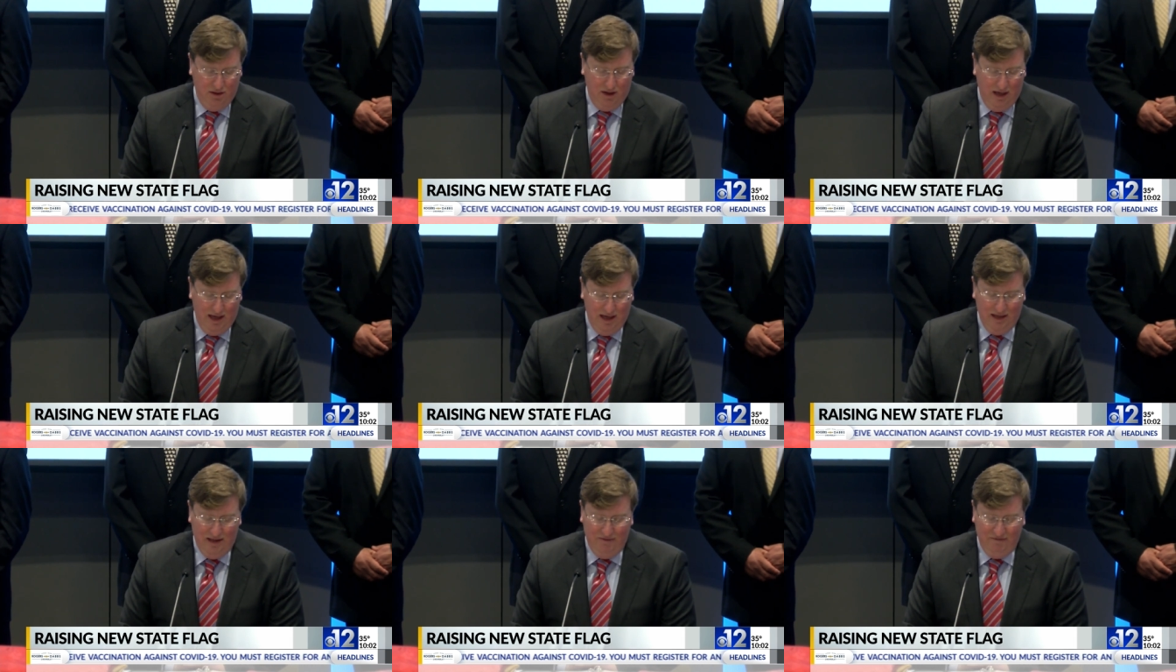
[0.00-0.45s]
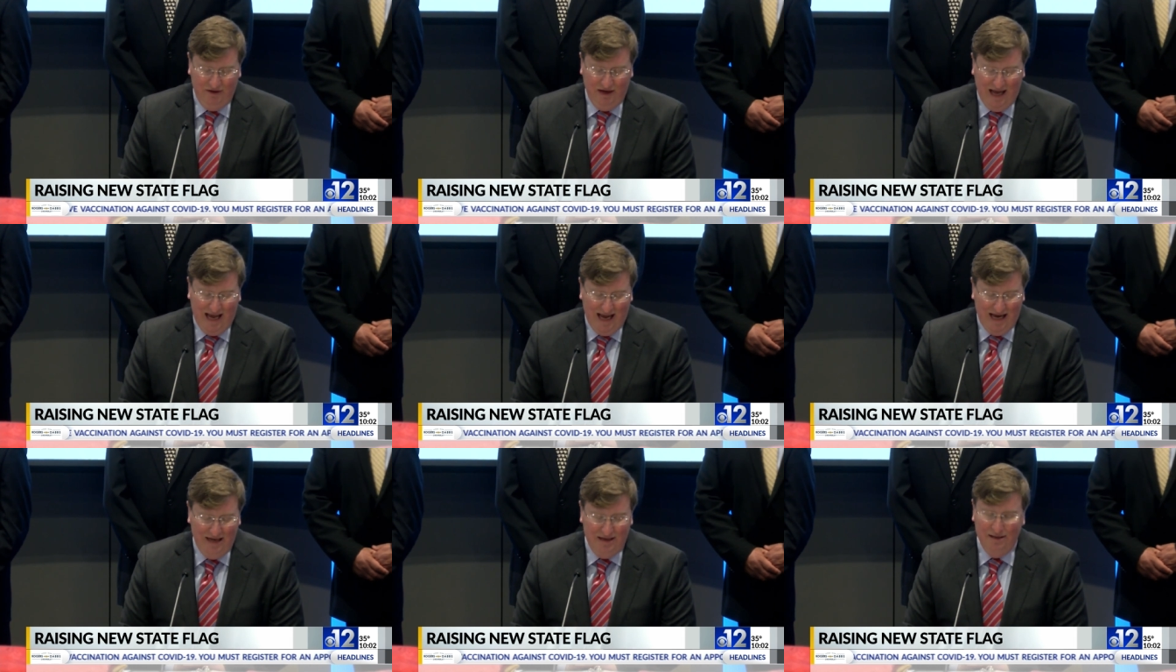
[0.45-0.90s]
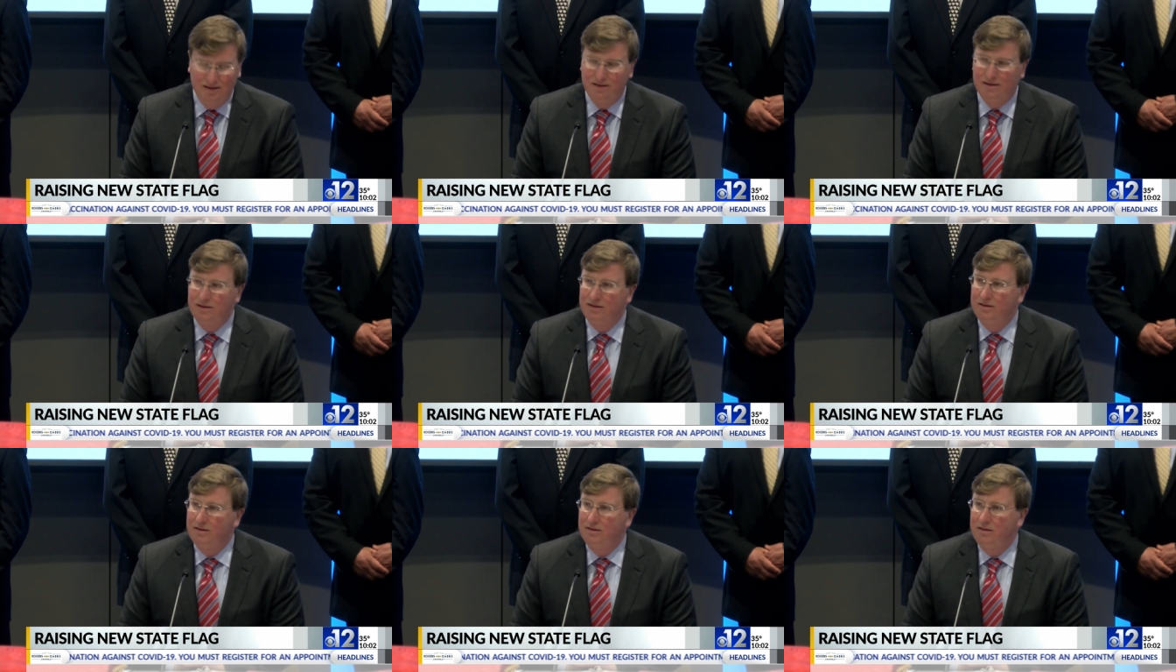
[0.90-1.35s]
and even
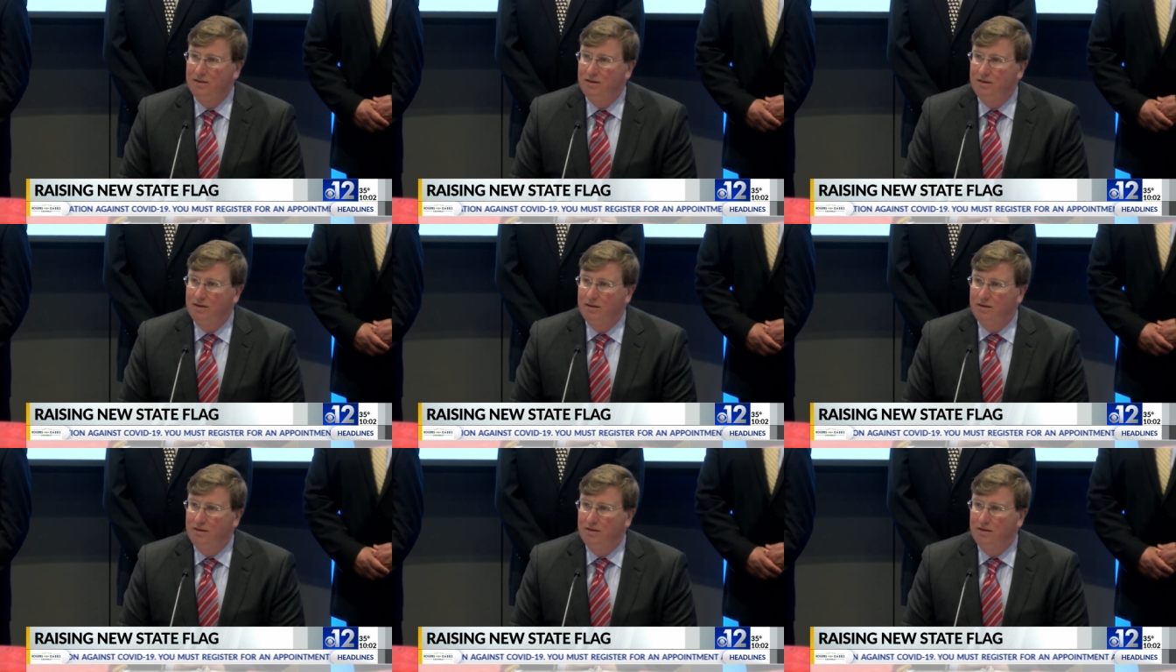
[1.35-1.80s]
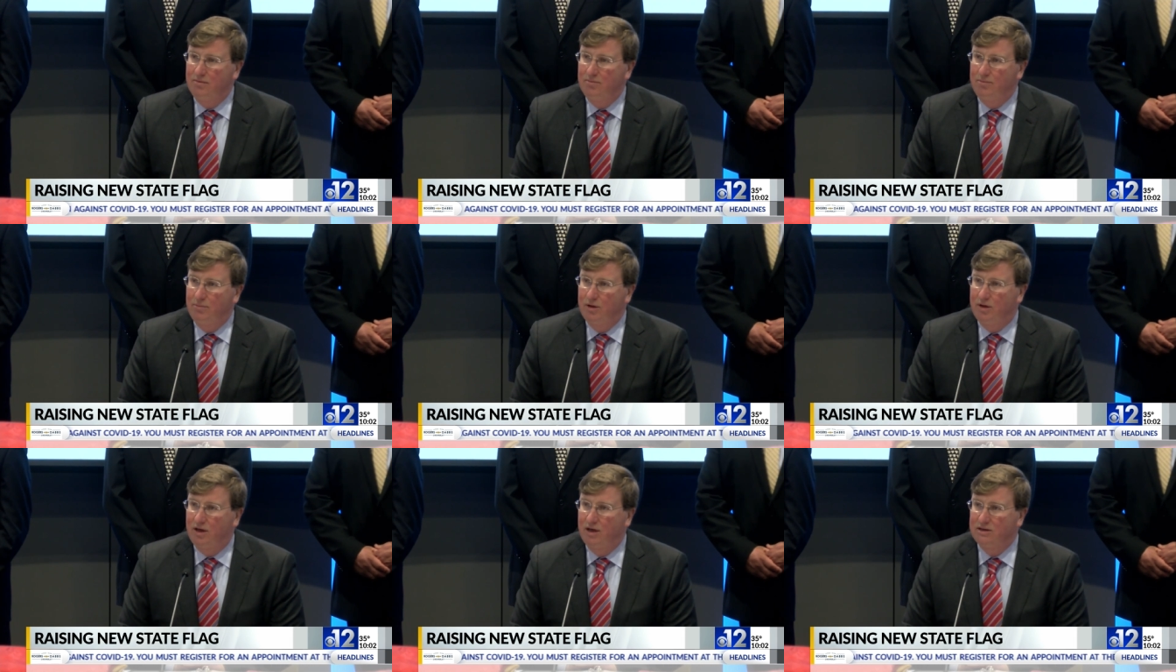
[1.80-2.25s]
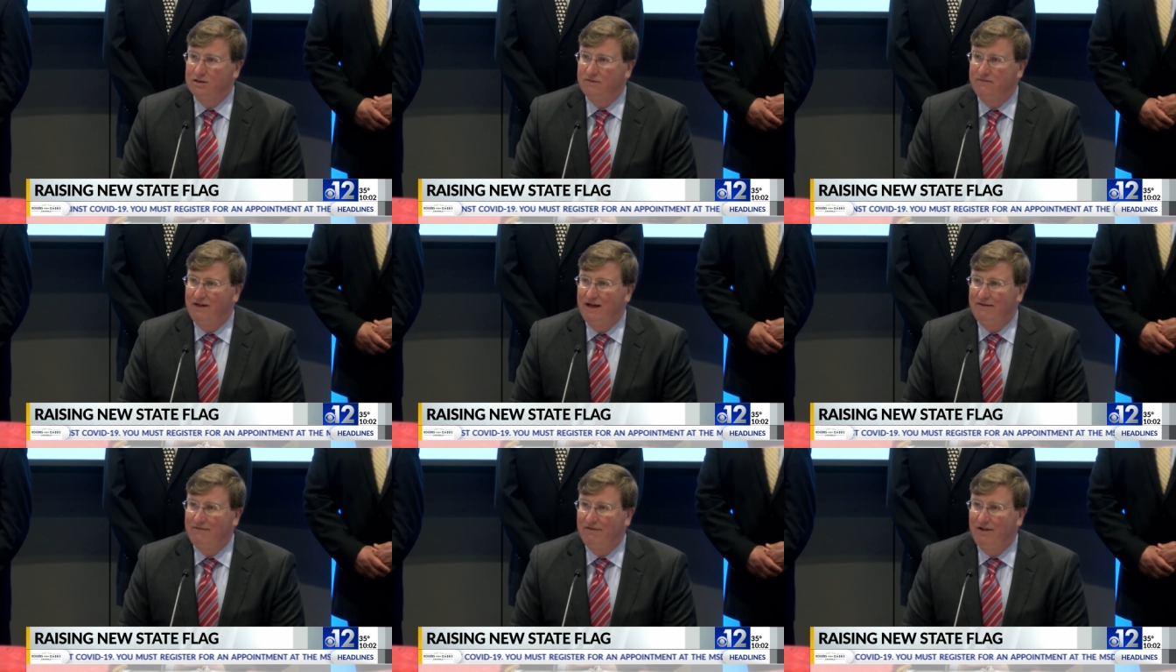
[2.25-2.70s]
hated because of
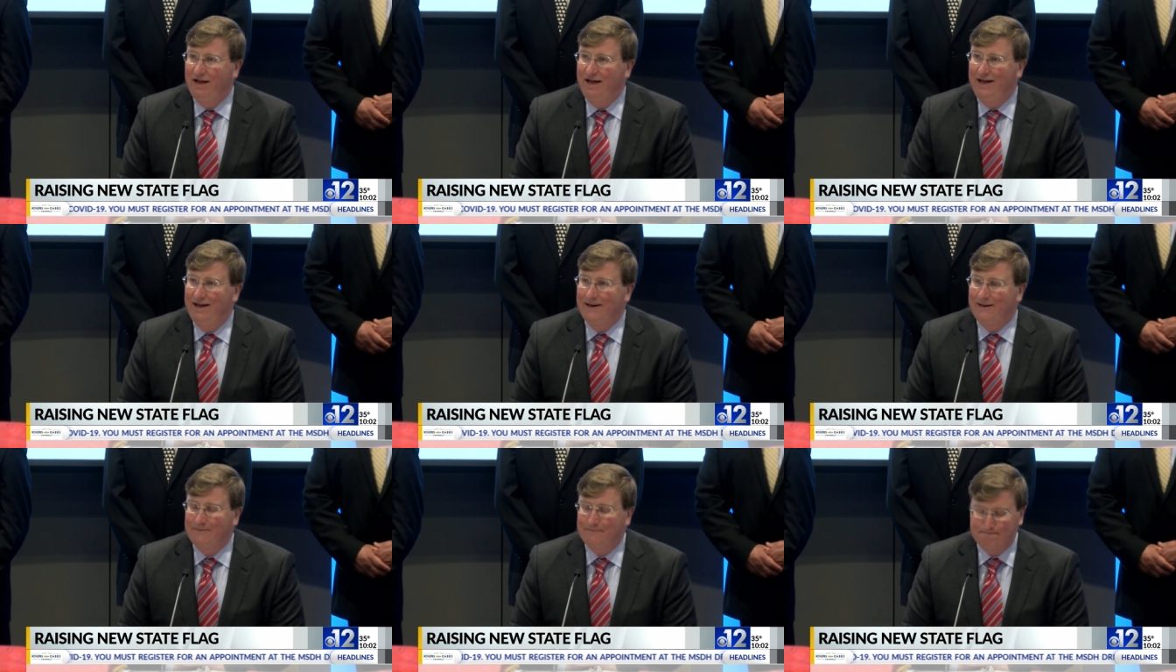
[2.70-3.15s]
that flag.